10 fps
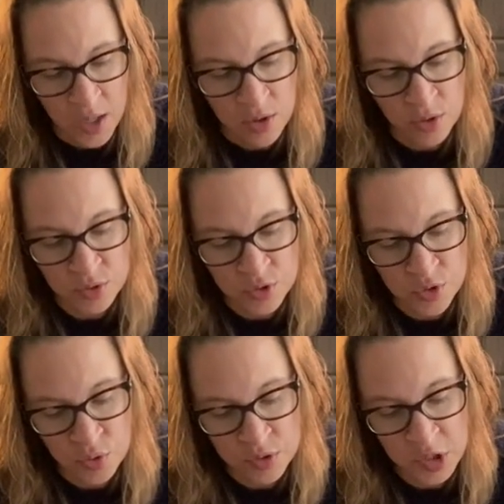There was
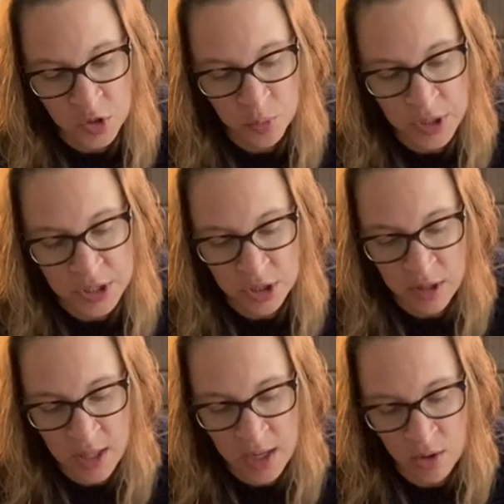no celebration
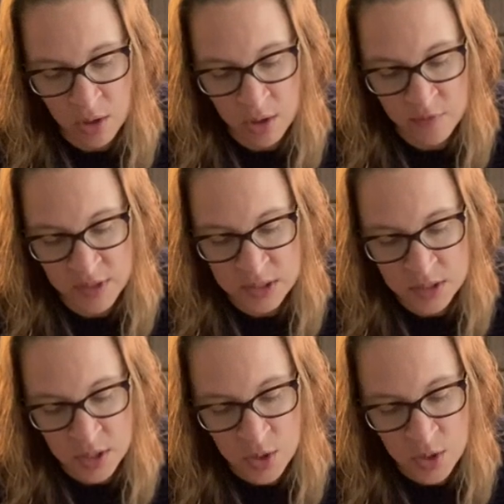that harvest.